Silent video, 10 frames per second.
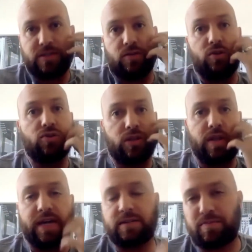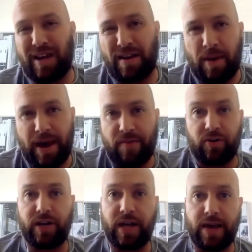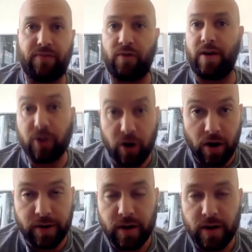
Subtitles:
So usually that's kind of my everyday forever card.